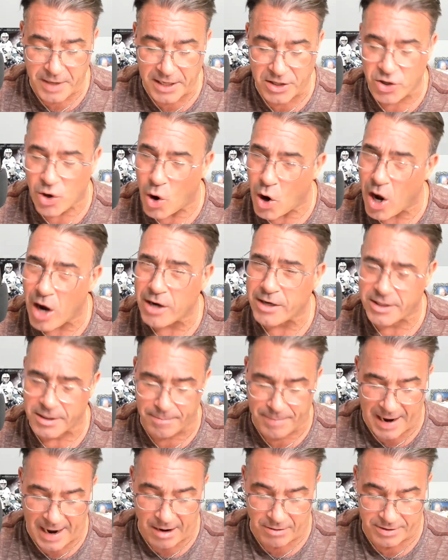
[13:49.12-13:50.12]
talked
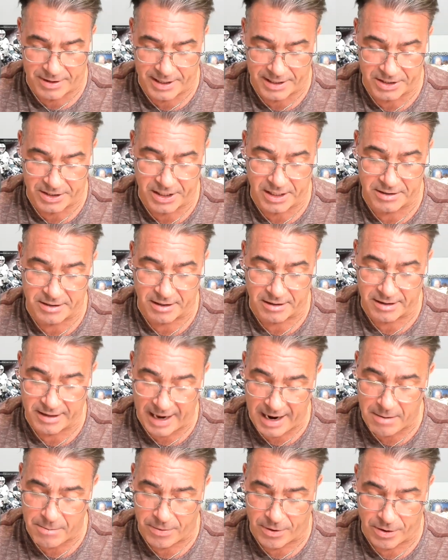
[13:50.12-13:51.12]
about this at the
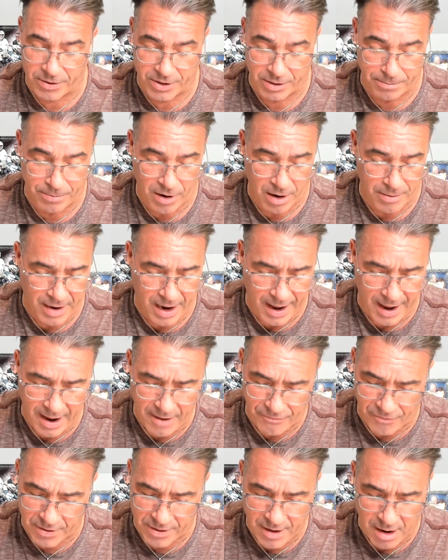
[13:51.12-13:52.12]
Labor Department. I
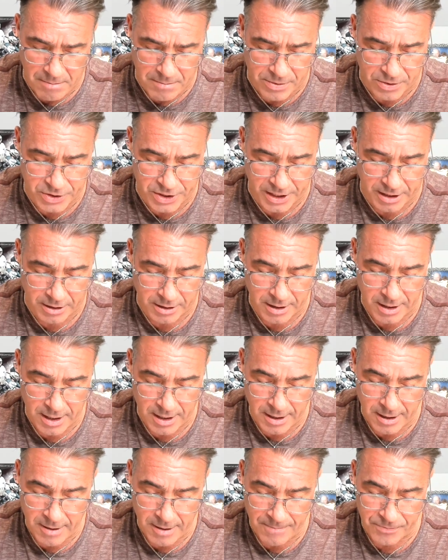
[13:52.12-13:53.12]
have the numbers here.
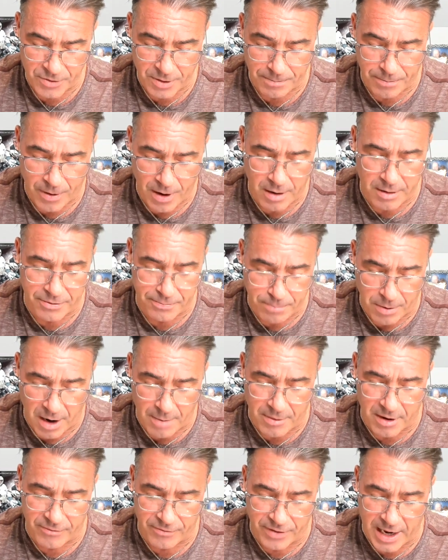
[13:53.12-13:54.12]

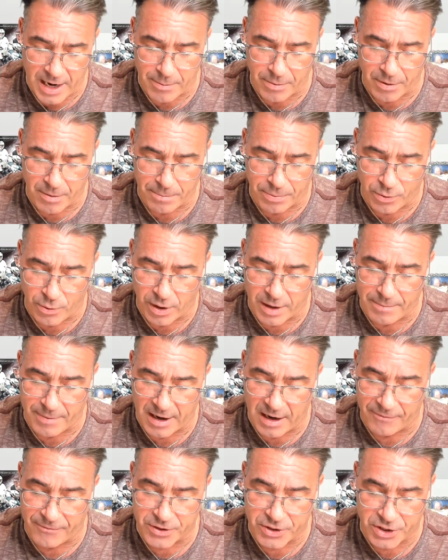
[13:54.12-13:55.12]
Department of Labor Employee
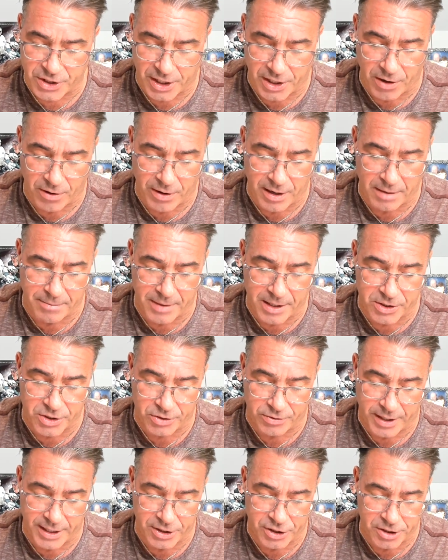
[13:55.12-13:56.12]
Benefits Security
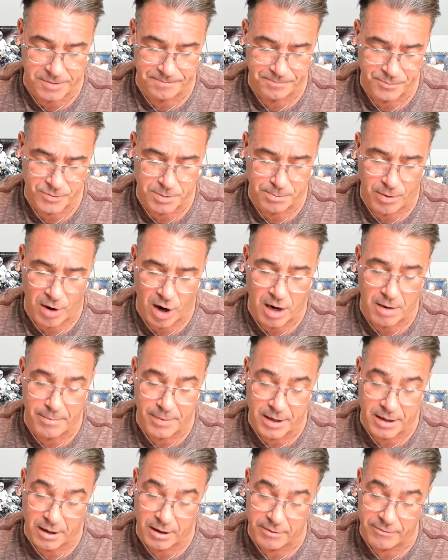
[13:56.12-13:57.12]
Administration,
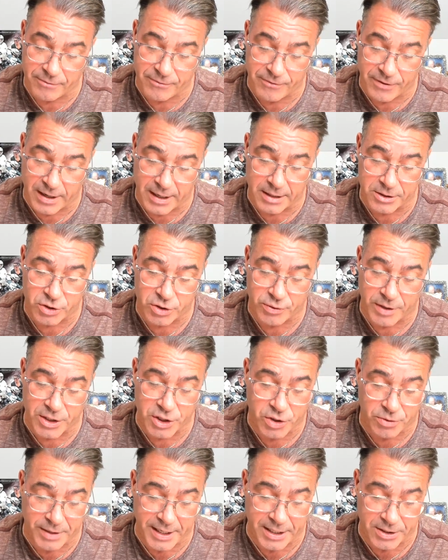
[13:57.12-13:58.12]
Department of
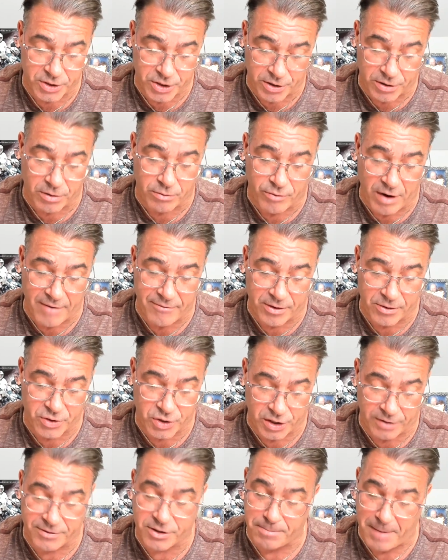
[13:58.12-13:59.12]
Treasury Internal Revenue
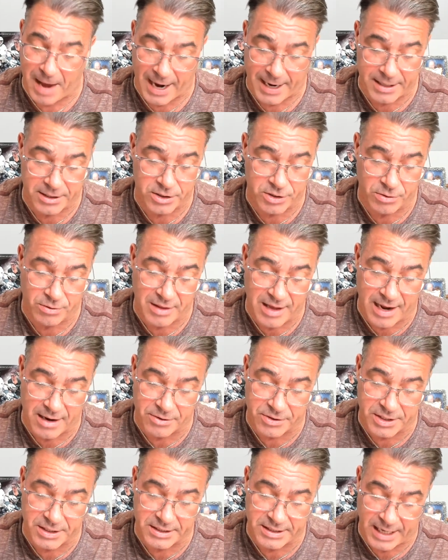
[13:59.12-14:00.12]
Service, back in
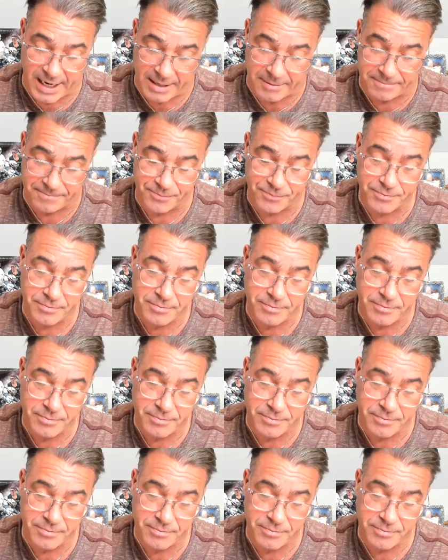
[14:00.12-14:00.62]
2010,